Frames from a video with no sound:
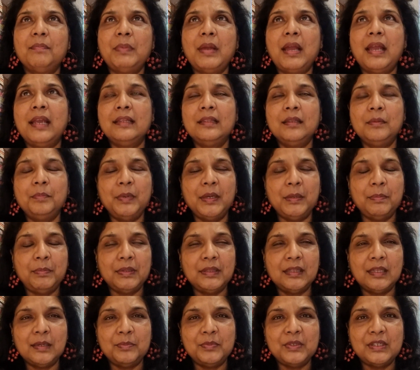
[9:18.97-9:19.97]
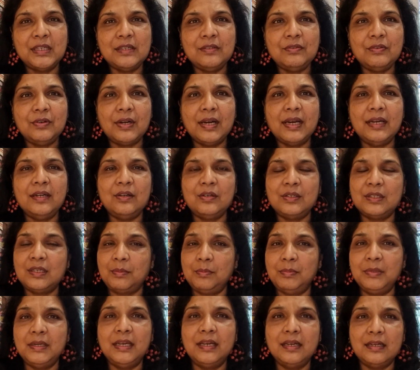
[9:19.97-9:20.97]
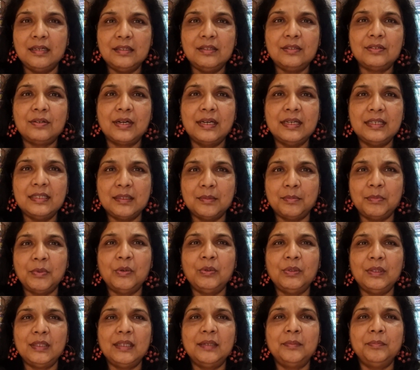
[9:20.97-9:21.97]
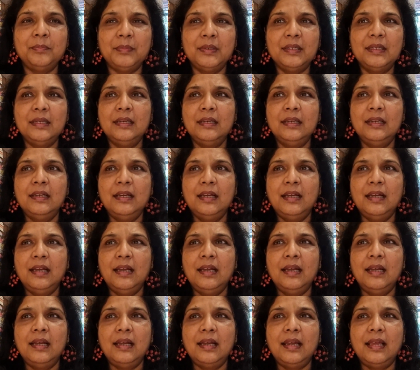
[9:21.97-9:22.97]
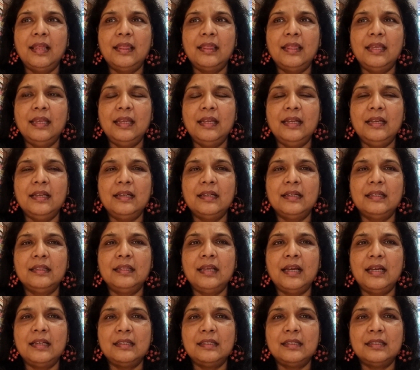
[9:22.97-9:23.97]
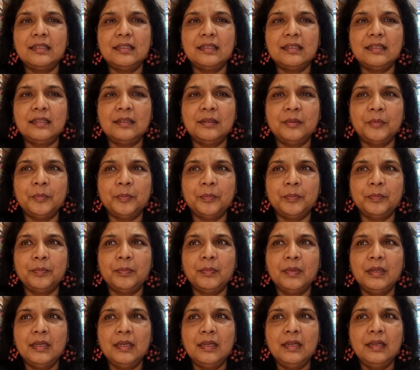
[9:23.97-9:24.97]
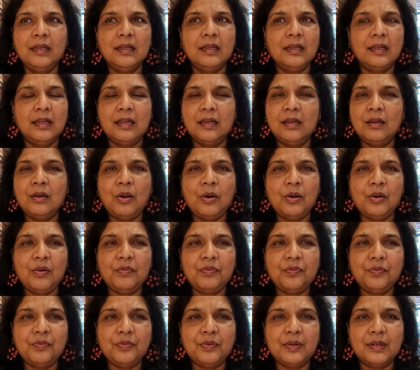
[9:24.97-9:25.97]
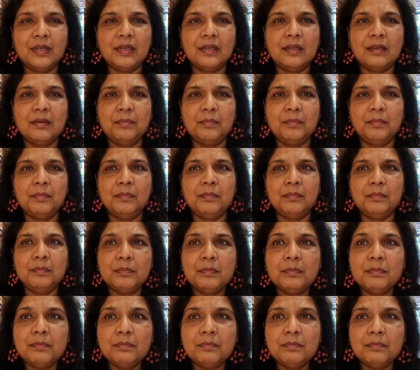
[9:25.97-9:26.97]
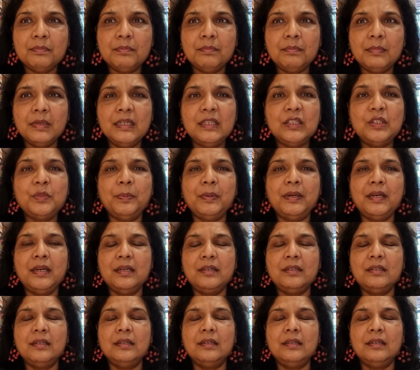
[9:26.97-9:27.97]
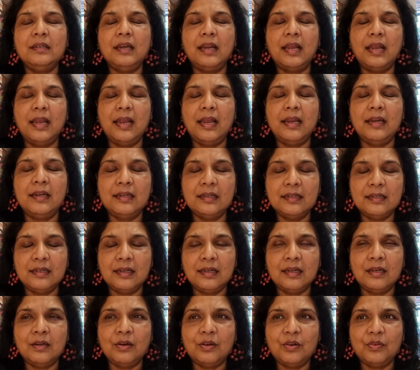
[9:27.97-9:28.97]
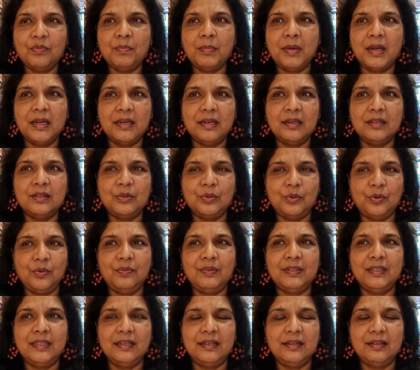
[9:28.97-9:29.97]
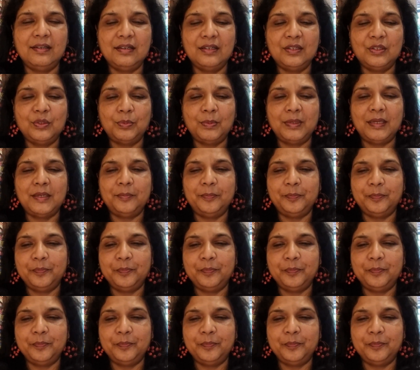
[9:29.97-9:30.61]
either people themselves write or somebody else writes about them uh, i think that's um, a lot of uh, inspiration and a lot of market over there as well.